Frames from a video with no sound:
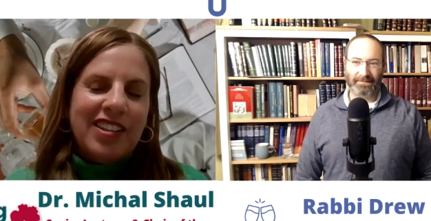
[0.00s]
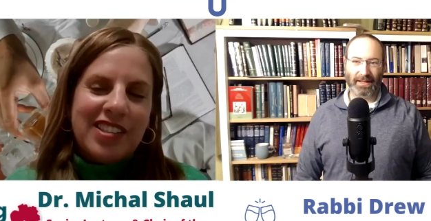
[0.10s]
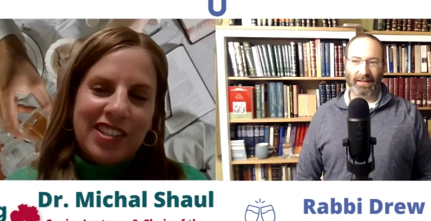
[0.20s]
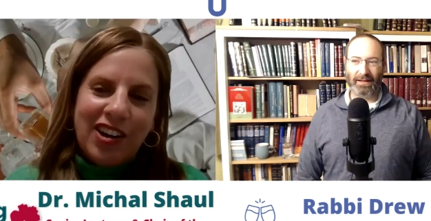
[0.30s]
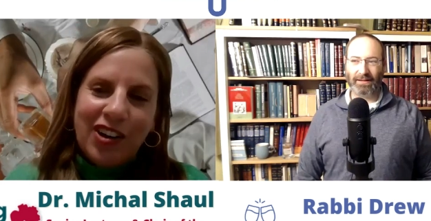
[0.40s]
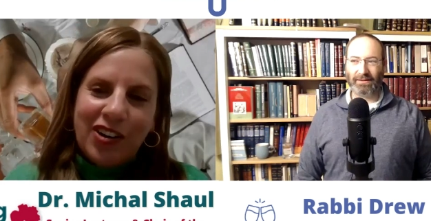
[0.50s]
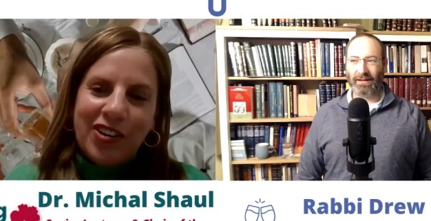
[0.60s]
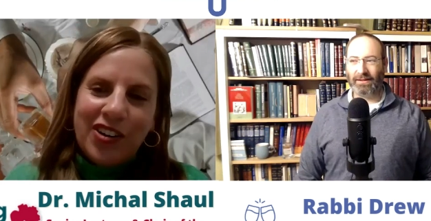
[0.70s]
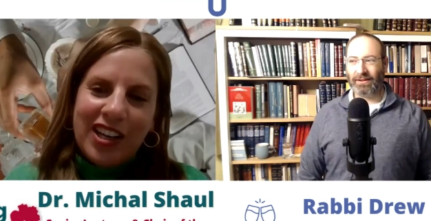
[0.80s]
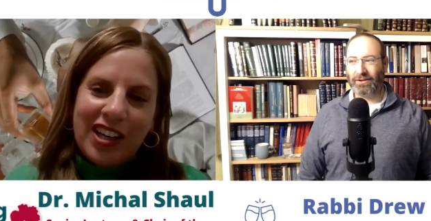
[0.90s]
Speaker 1: yeah.
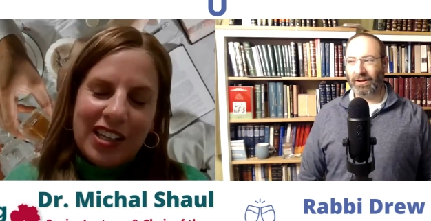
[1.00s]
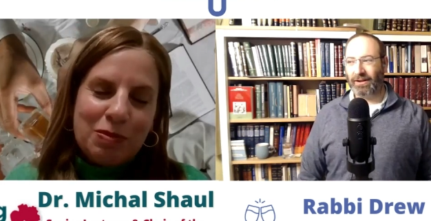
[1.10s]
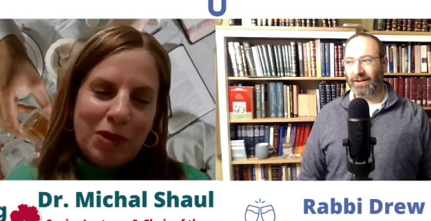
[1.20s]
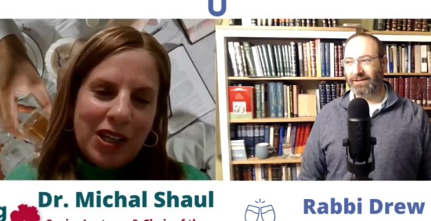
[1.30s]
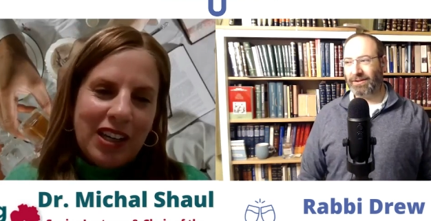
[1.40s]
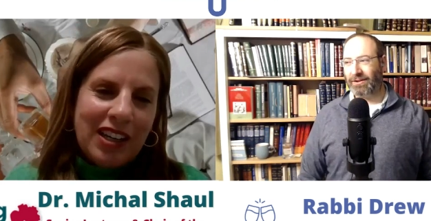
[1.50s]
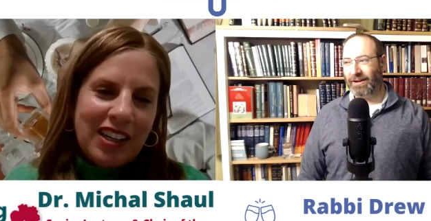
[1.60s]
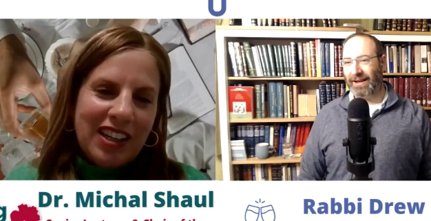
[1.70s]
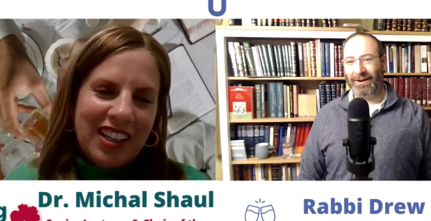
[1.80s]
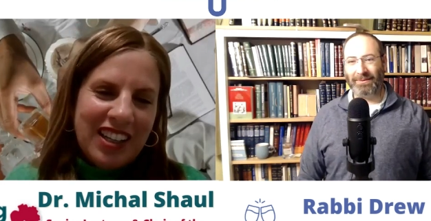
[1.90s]
So it's, a, it's a good it's, it's, a
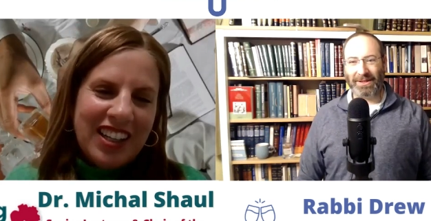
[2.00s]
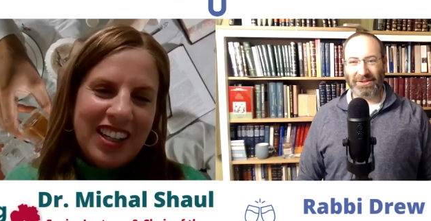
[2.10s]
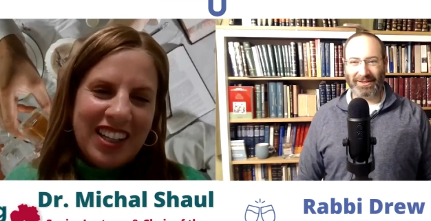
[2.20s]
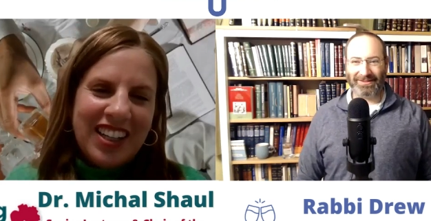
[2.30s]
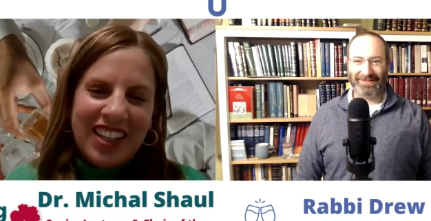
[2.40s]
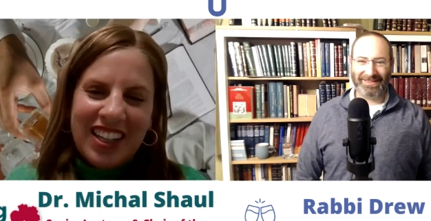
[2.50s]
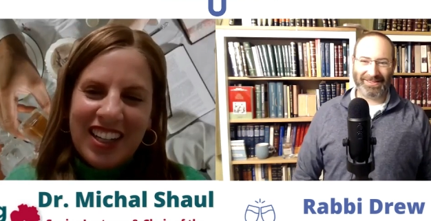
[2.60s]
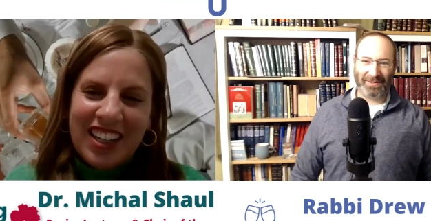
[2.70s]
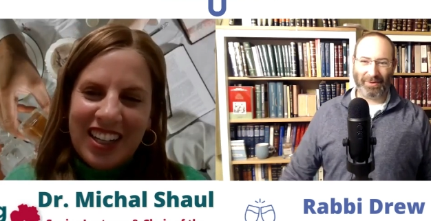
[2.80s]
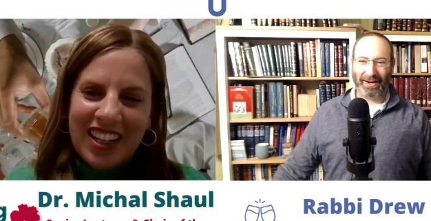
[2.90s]
good intermission
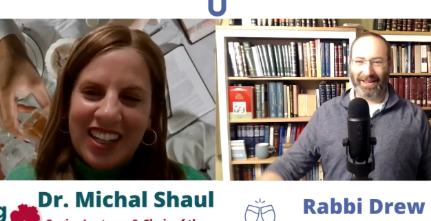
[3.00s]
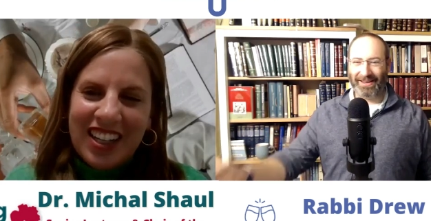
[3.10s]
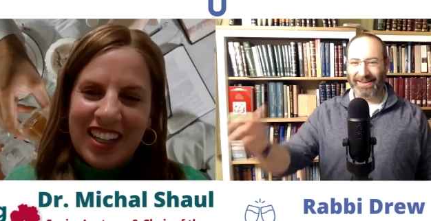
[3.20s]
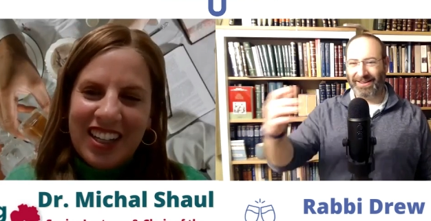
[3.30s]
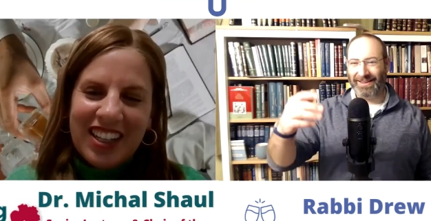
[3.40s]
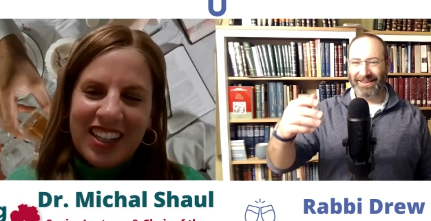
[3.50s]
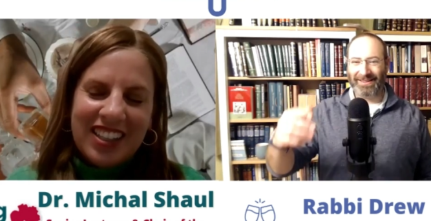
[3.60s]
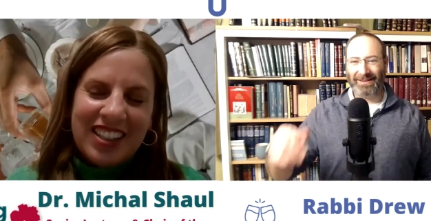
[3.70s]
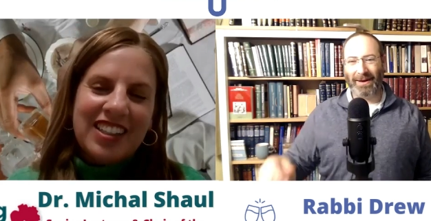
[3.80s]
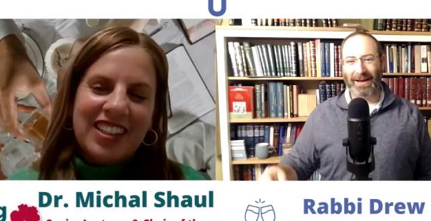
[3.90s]
to bring in
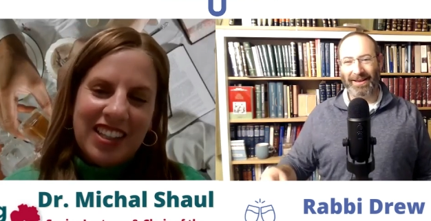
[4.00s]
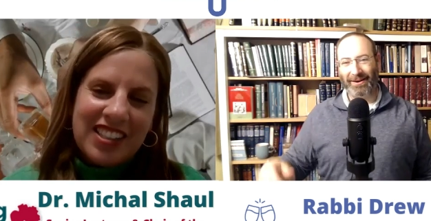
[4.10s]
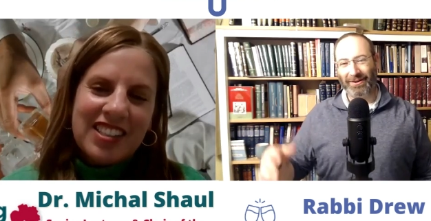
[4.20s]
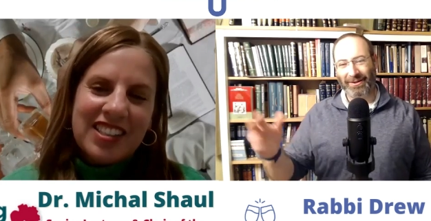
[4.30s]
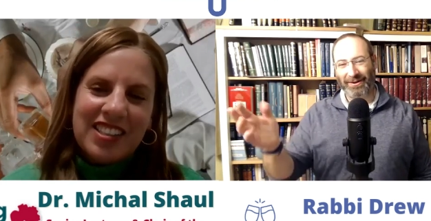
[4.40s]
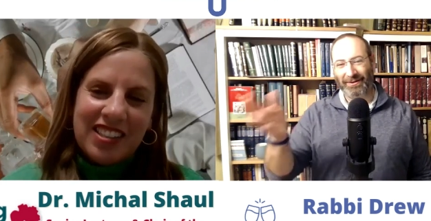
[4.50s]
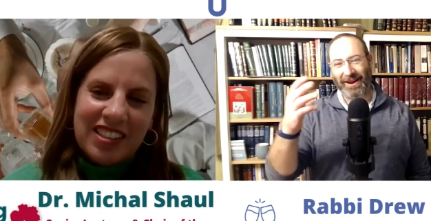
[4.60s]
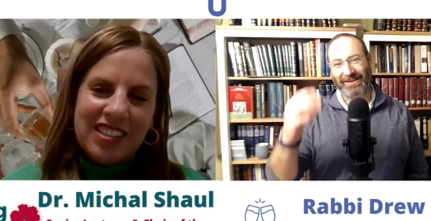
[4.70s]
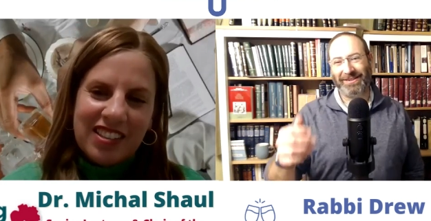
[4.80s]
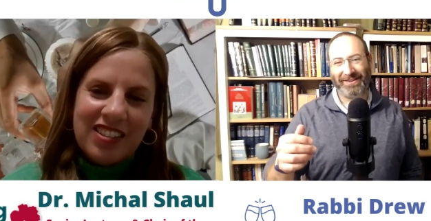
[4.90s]
the mahia or the
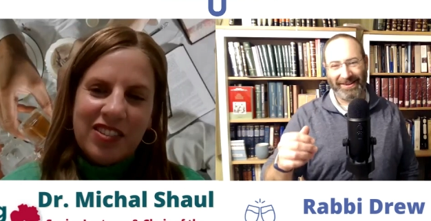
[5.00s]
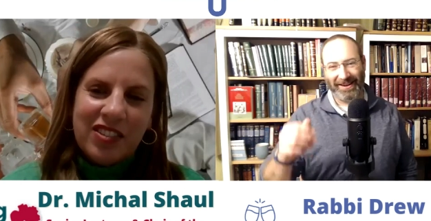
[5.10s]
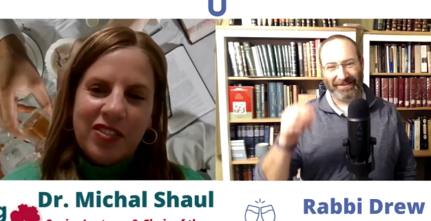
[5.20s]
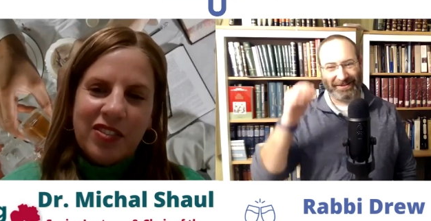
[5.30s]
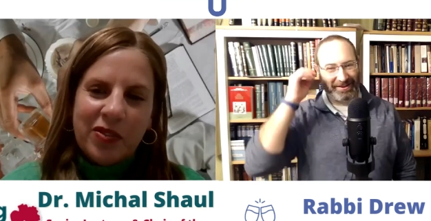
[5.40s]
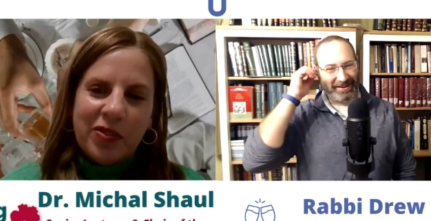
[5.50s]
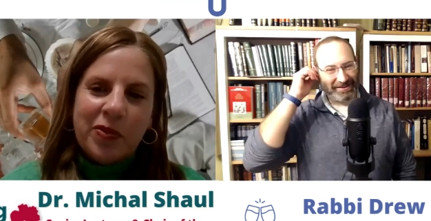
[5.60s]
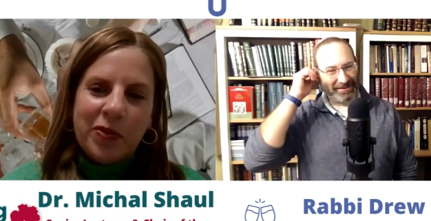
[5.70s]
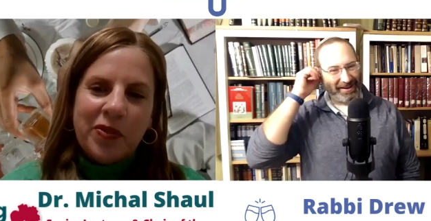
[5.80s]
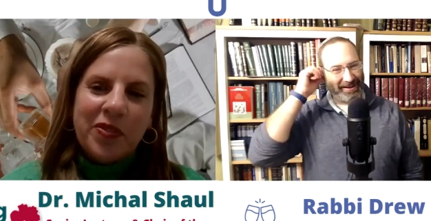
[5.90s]
arak during Haftar.
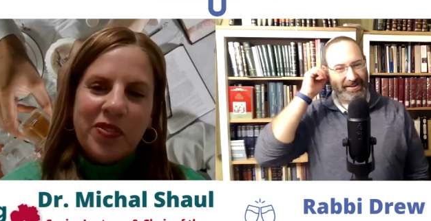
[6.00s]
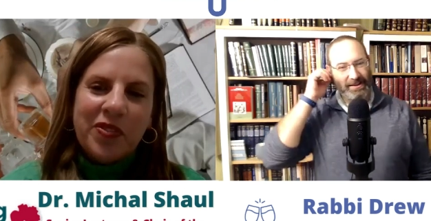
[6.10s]
That's great.